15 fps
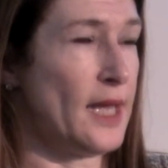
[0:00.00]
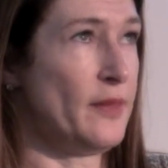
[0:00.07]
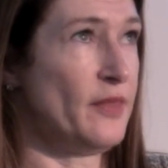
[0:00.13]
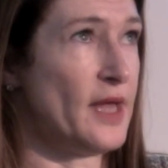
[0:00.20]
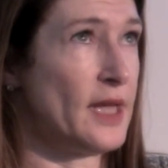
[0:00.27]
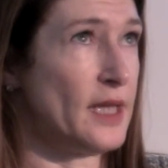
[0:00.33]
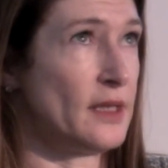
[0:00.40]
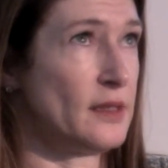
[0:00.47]

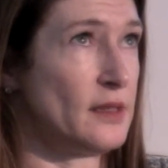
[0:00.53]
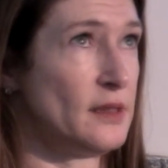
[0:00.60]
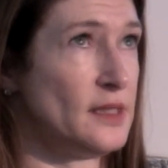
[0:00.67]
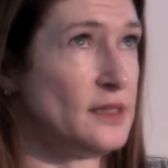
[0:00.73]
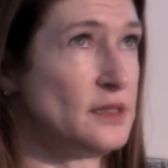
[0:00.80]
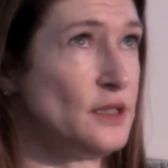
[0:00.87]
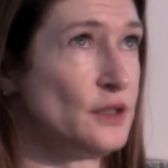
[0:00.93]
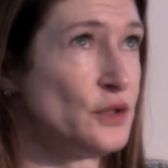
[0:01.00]
And that
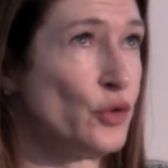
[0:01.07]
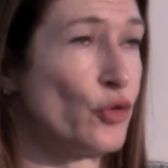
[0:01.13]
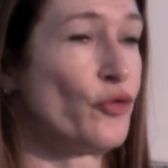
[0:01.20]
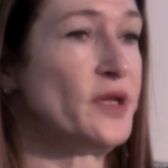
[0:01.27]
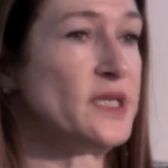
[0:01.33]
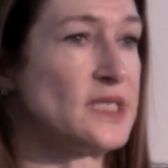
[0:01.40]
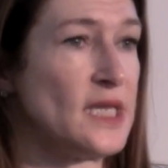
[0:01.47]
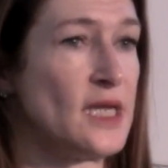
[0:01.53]
is
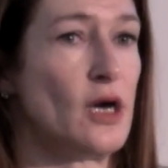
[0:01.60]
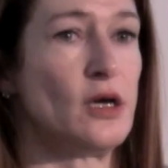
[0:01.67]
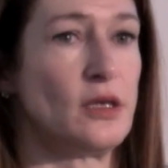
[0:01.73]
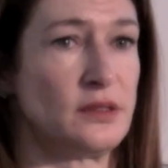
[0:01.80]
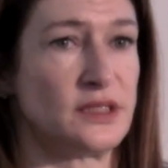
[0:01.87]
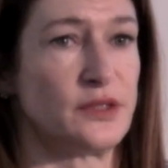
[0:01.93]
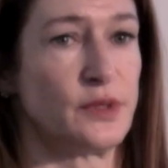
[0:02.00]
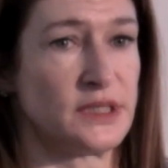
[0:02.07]
notoriously
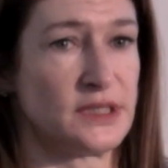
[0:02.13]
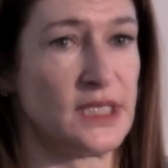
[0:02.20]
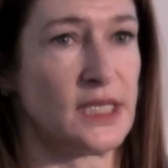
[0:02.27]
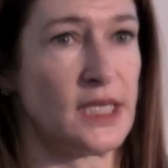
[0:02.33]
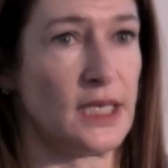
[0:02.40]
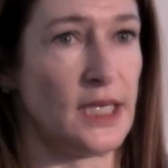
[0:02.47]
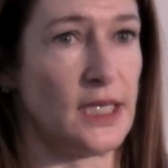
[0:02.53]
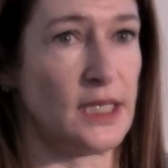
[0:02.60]
hard to
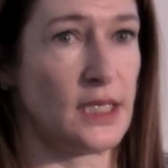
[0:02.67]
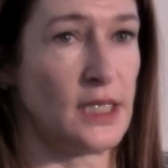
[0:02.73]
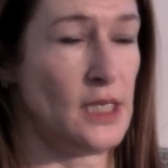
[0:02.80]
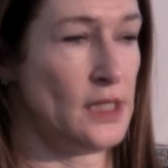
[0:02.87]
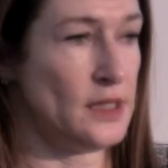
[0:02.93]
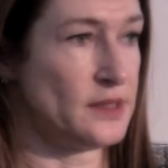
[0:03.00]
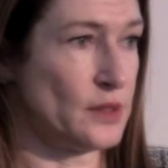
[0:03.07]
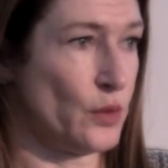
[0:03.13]
articulate.
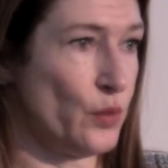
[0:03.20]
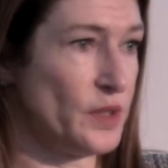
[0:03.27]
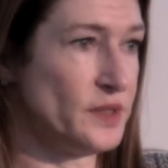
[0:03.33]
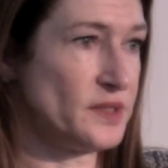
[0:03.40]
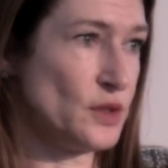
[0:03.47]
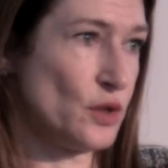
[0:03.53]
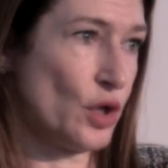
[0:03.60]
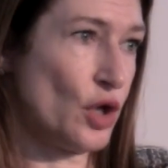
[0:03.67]
So
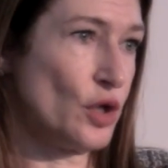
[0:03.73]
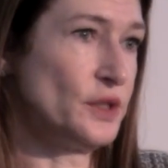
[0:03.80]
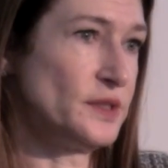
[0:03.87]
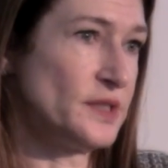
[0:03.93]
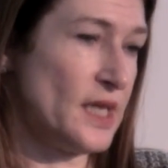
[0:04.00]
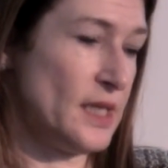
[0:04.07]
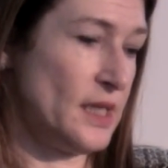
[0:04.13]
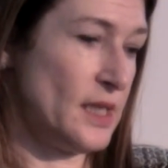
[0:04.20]
once your
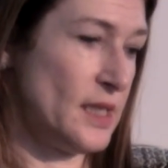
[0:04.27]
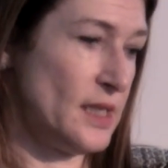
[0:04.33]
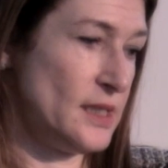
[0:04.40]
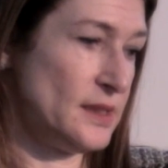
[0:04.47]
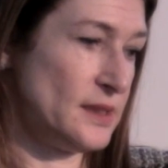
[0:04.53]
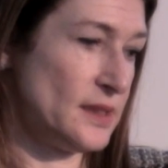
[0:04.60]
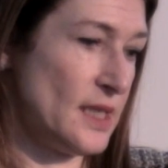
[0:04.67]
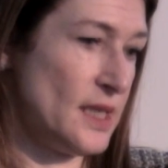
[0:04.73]
content
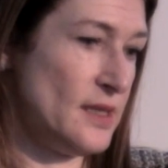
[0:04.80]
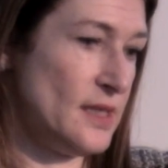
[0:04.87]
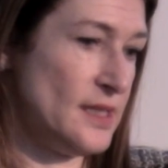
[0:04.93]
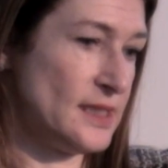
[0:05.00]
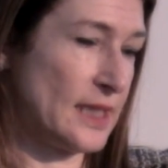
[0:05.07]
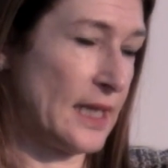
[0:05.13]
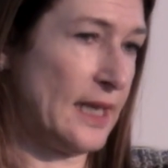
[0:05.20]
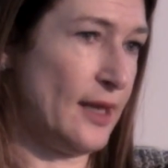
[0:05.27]
is in
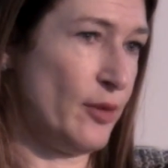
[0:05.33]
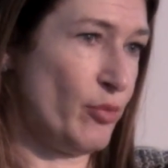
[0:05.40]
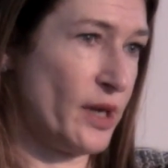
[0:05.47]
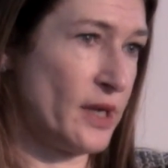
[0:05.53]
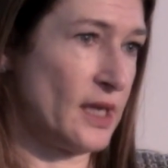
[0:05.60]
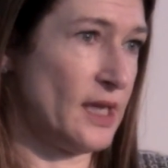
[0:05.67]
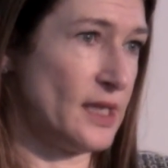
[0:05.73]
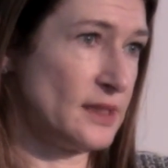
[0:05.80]
these clear
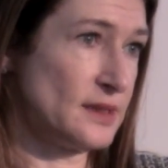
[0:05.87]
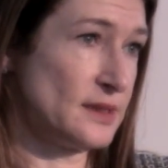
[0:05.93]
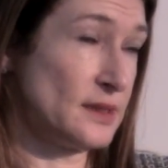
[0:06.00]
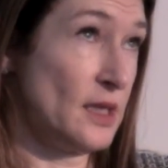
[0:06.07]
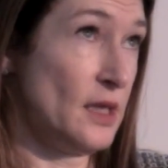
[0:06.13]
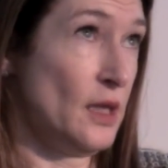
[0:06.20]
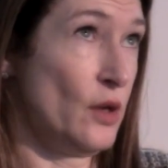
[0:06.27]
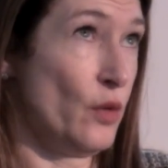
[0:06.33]

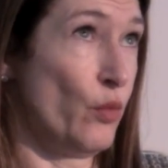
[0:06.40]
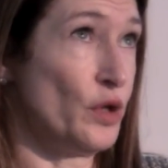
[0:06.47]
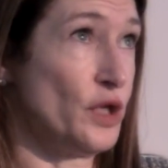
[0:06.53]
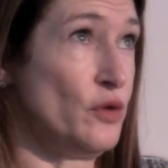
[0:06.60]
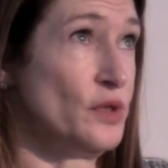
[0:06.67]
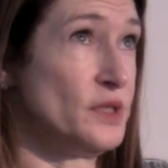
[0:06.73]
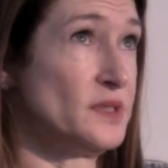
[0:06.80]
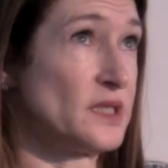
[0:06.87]
buckets,
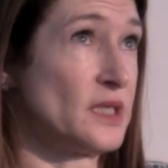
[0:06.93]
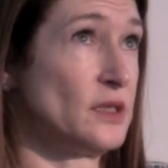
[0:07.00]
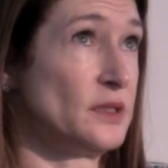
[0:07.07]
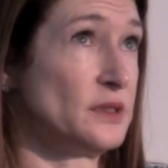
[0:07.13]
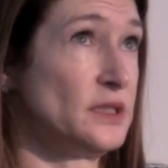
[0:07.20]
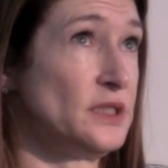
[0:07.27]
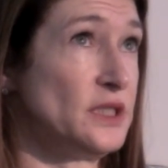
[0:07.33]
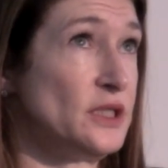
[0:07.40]
what you can
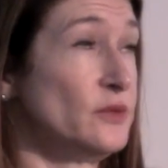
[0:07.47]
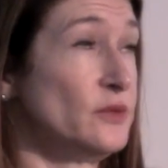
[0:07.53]
start to